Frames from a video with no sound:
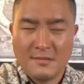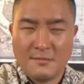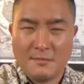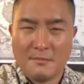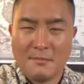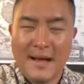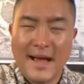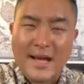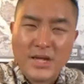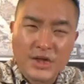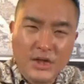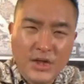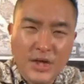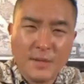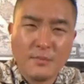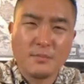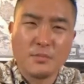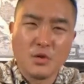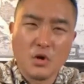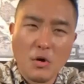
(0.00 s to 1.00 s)
My
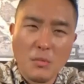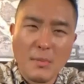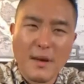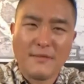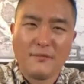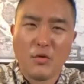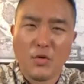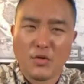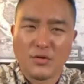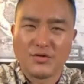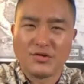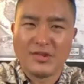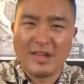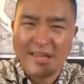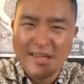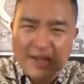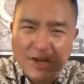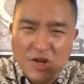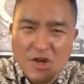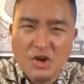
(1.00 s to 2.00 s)
sheep know my voice. They
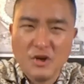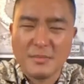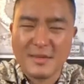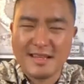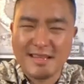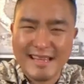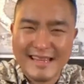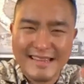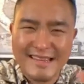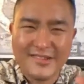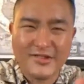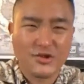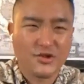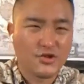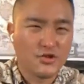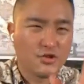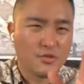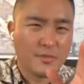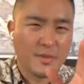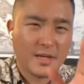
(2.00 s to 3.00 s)
hear me. They
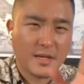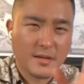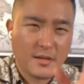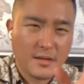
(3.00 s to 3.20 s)
listen to me.